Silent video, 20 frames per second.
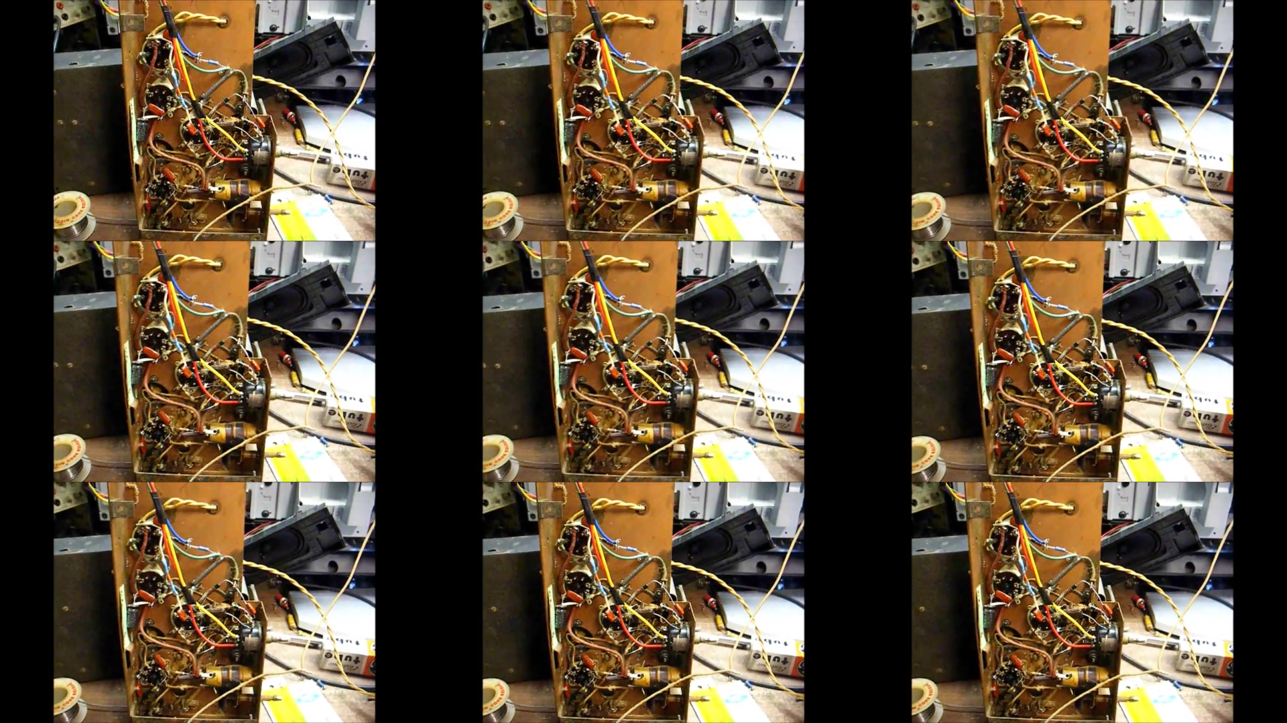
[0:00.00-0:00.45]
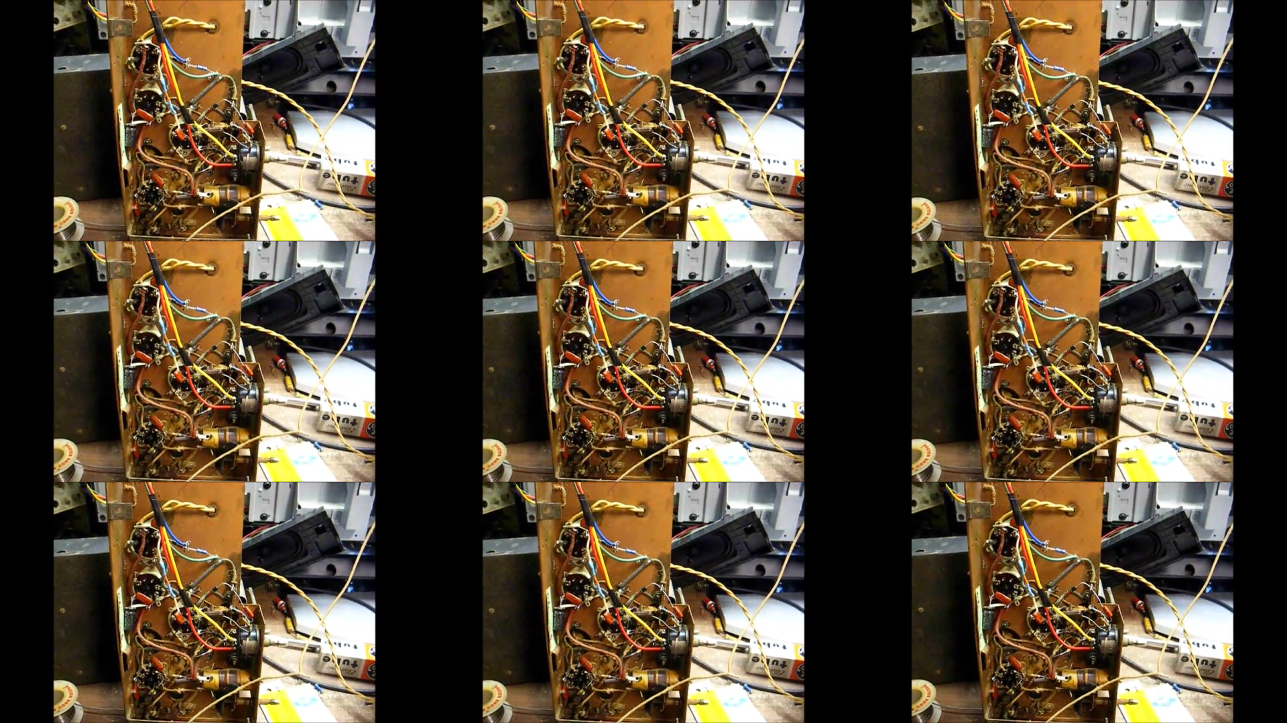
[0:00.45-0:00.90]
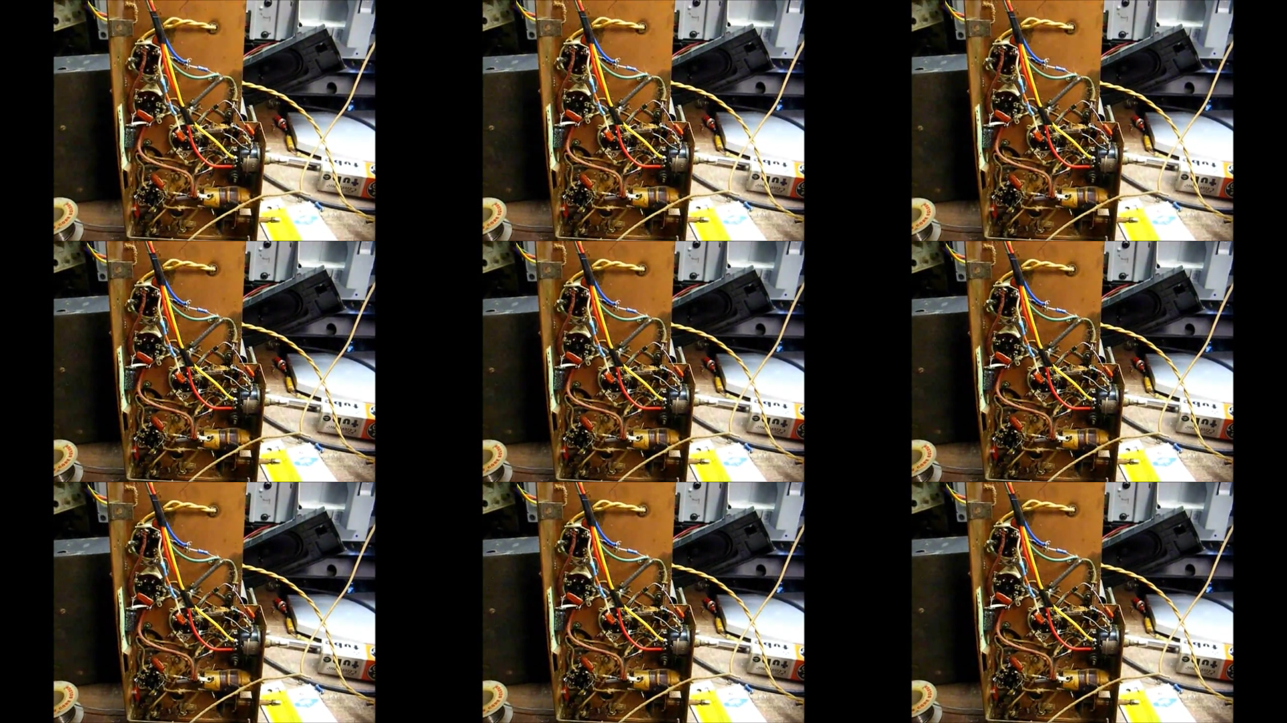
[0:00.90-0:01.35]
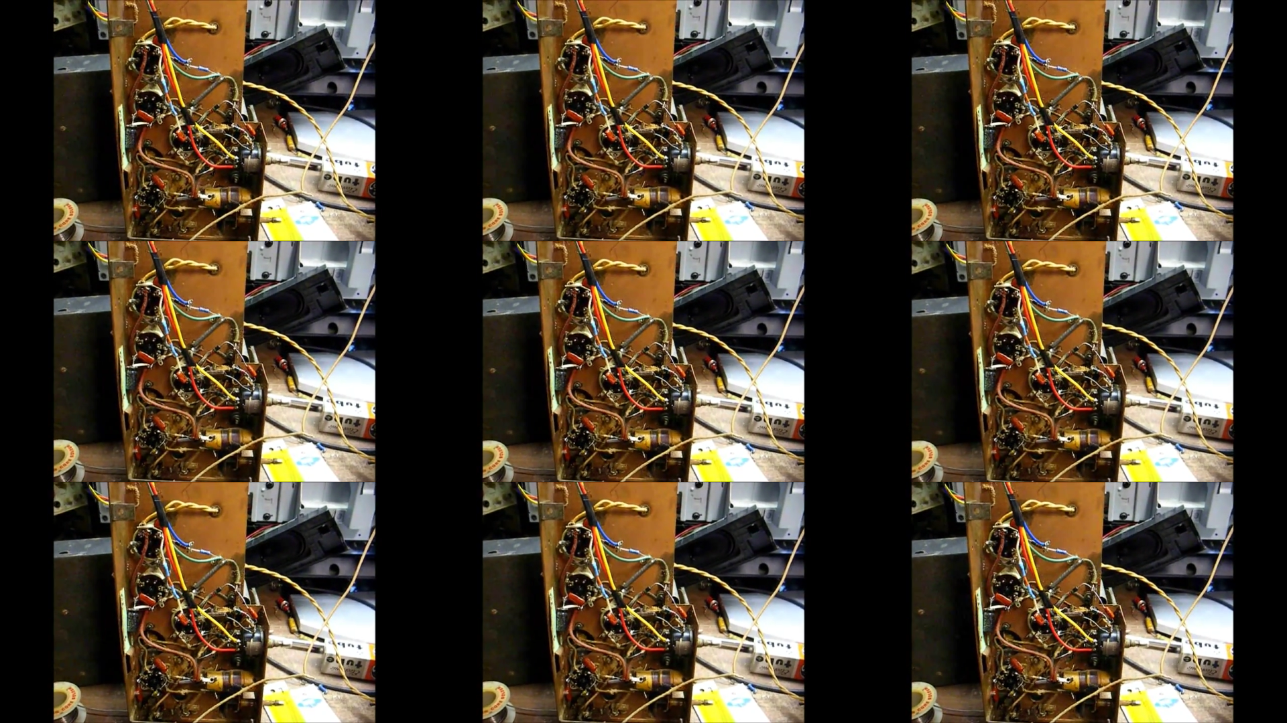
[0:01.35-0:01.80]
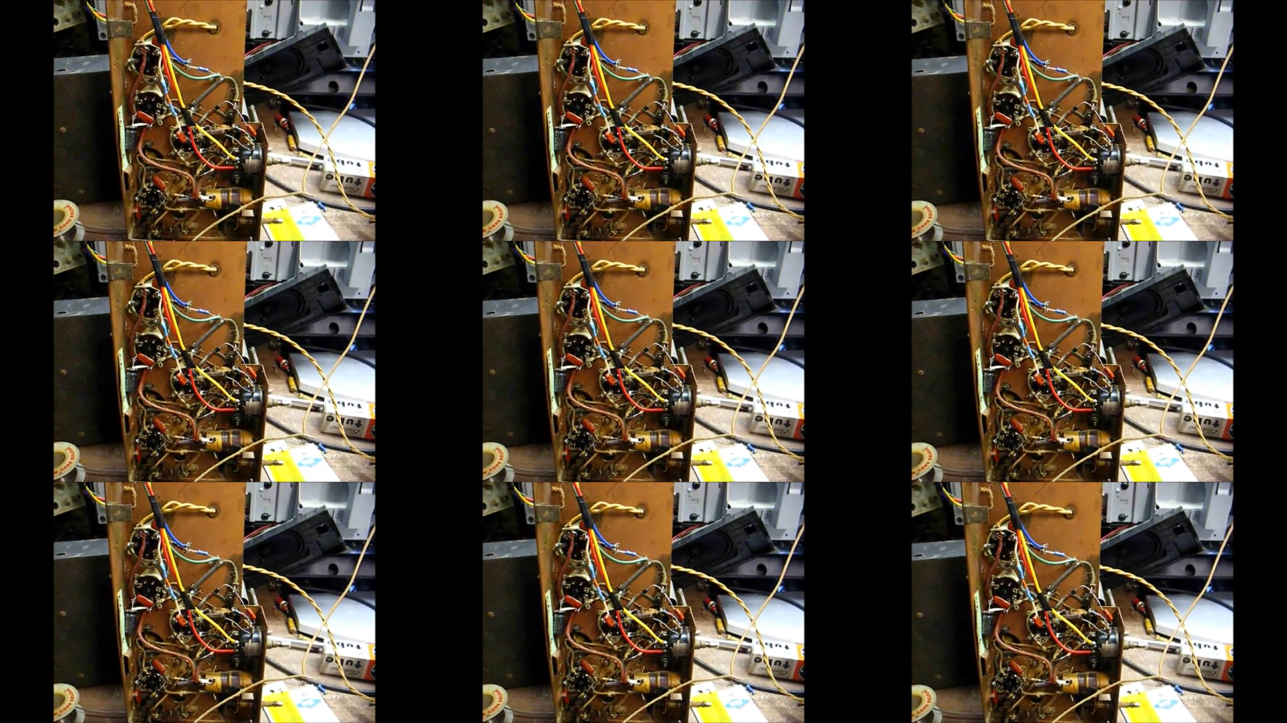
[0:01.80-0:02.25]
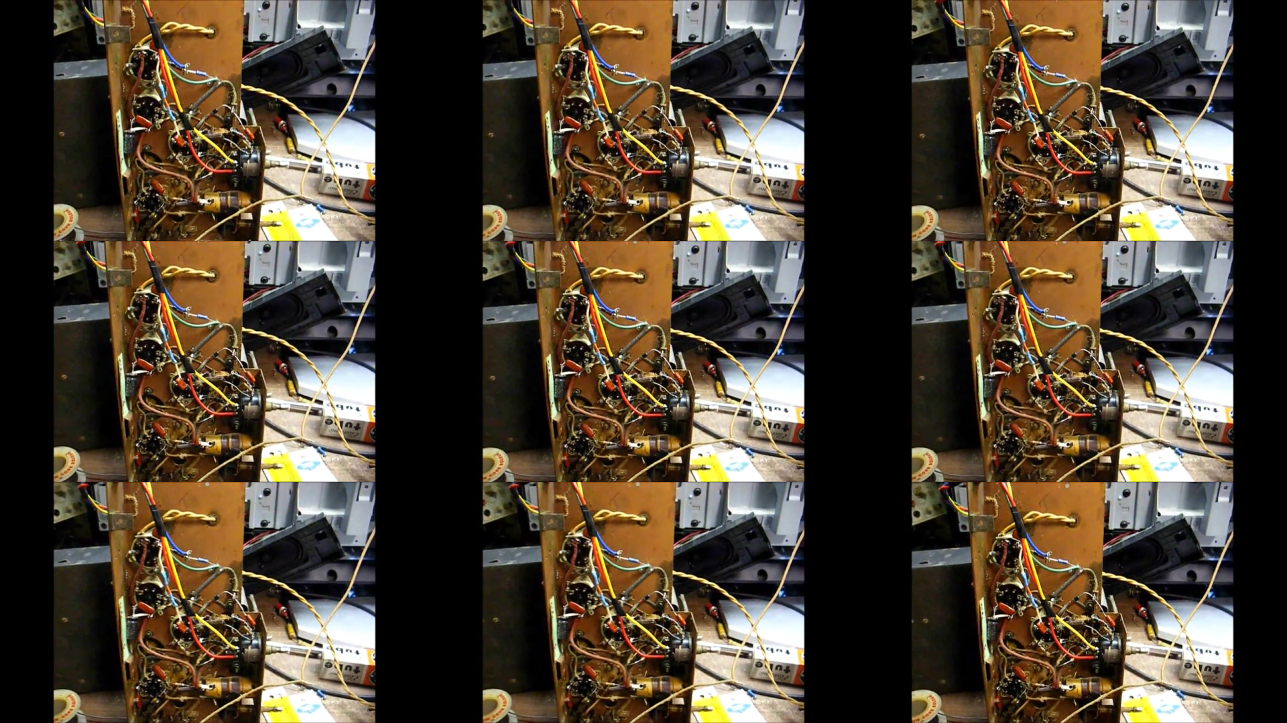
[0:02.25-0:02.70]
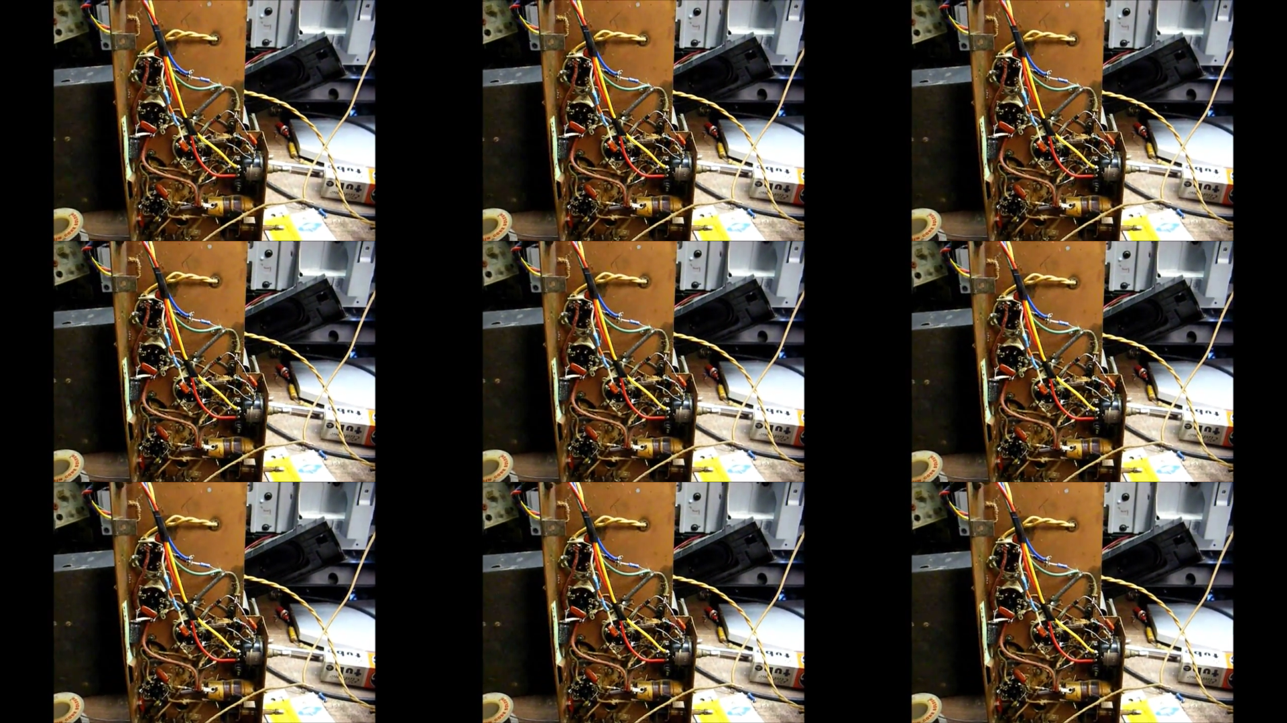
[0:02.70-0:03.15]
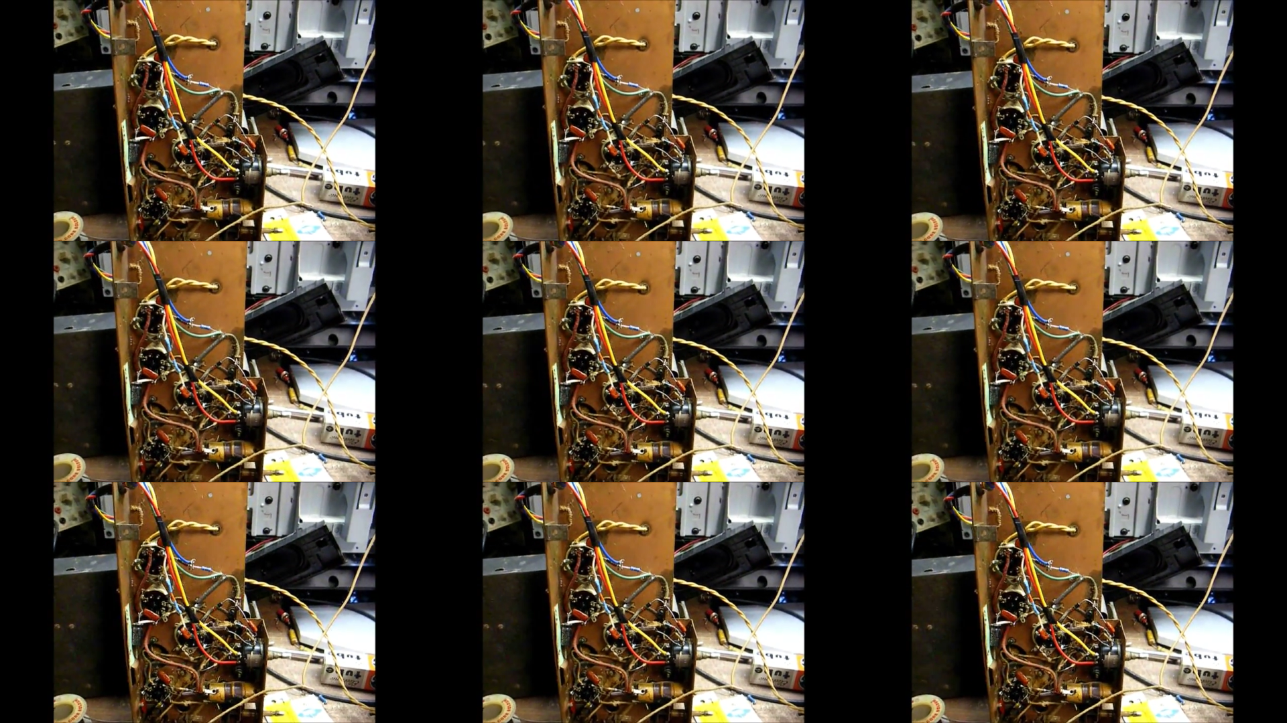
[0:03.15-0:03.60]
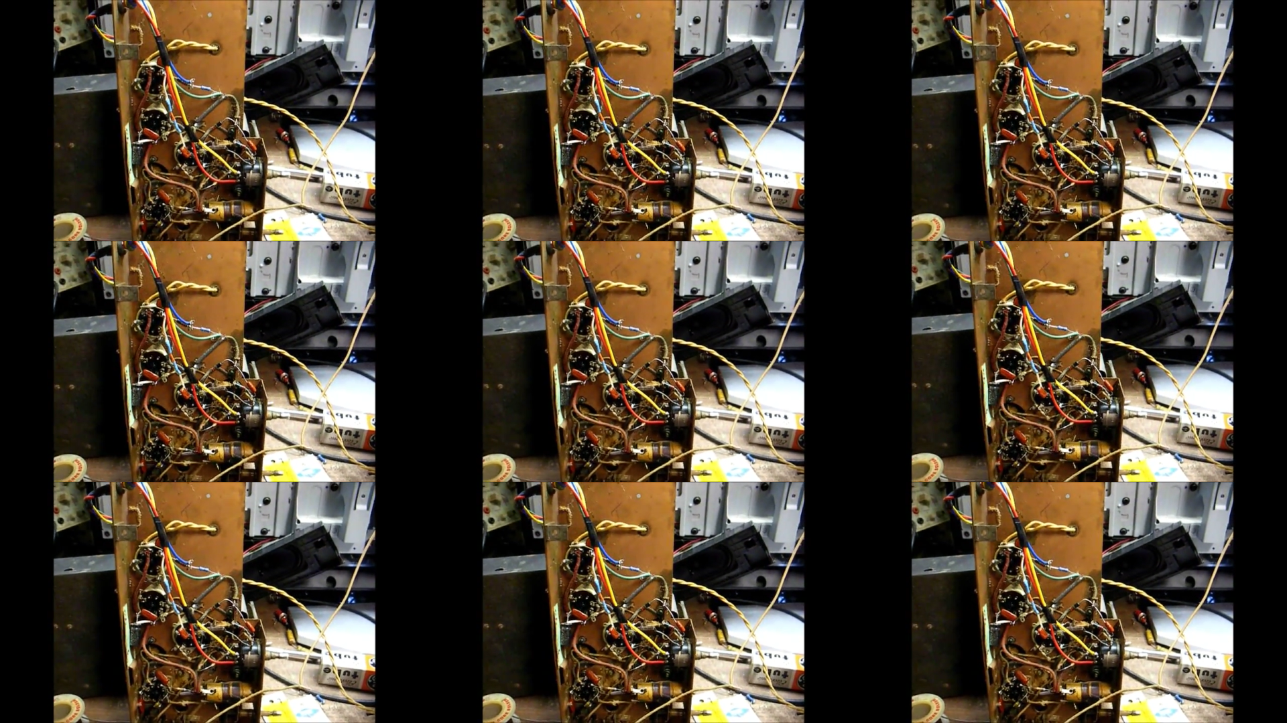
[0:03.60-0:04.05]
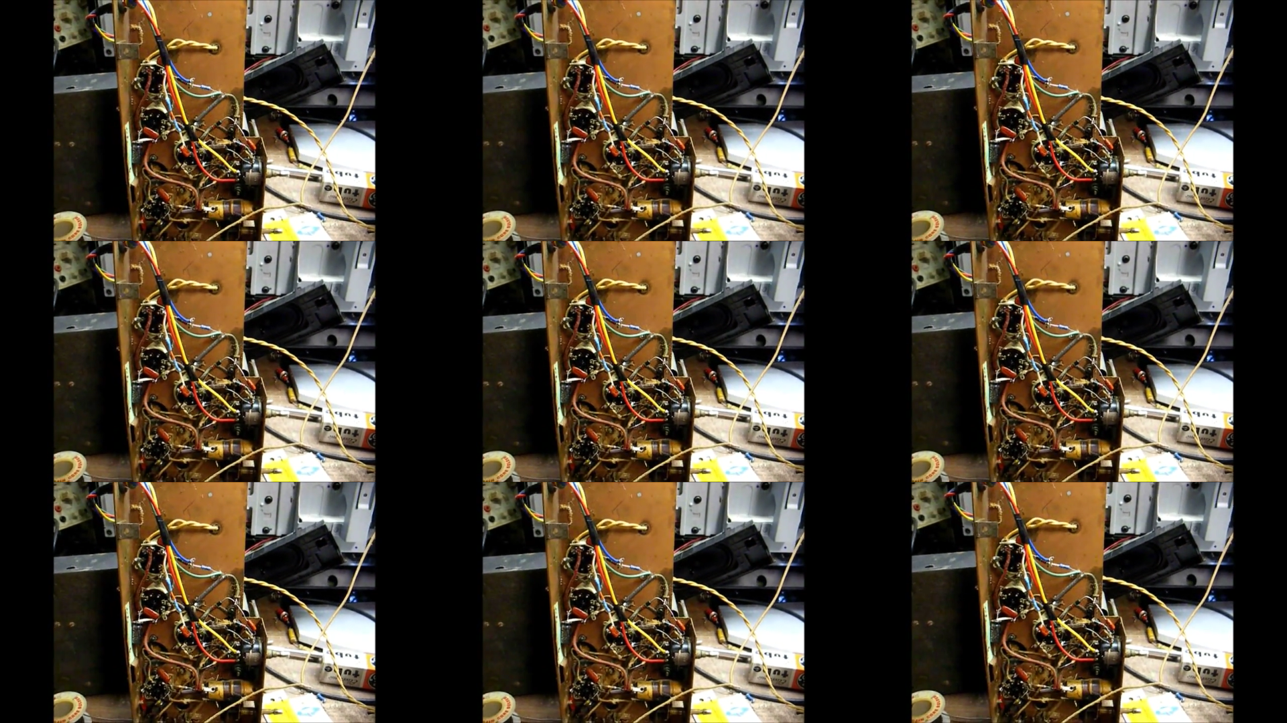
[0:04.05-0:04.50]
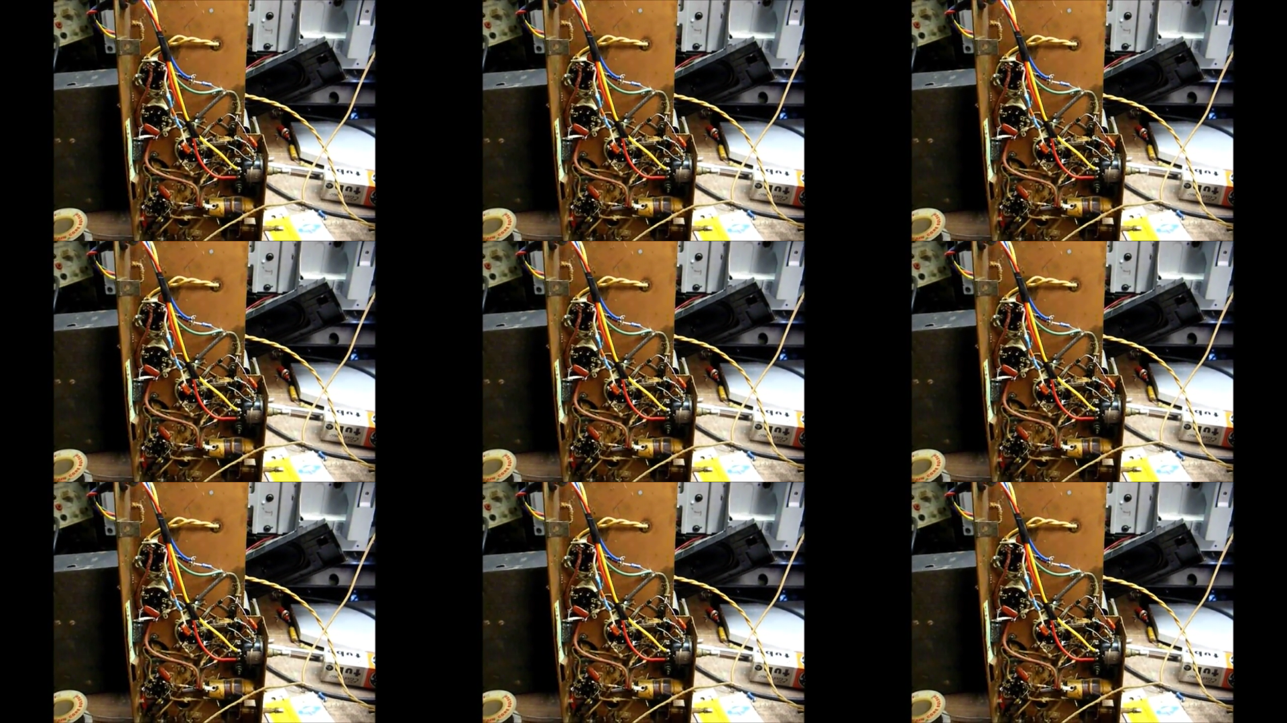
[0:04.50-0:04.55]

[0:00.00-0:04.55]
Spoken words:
Nobody's mouth can be seen.